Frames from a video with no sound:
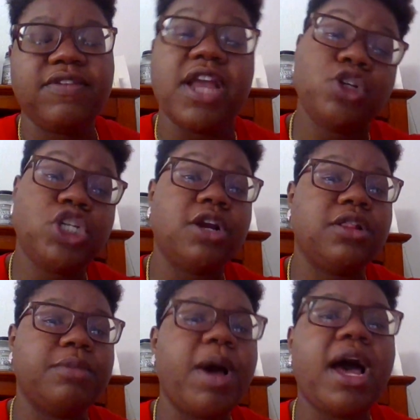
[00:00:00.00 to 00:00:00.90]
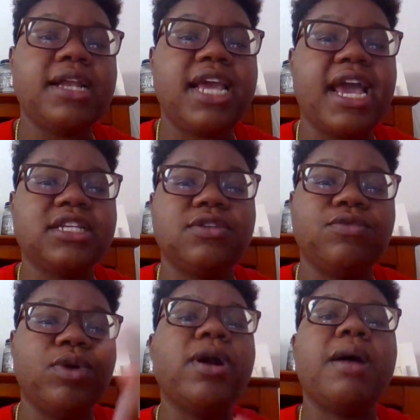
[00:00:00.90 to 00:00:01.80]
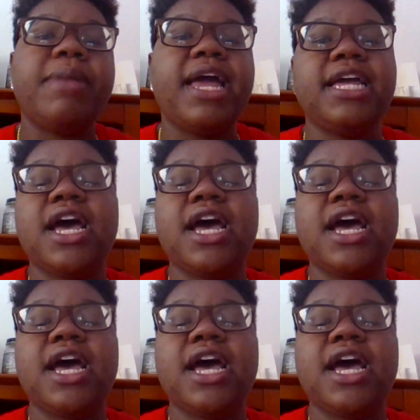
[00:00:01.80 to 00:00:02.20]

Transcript: and I'll share the podcast of where I'm at,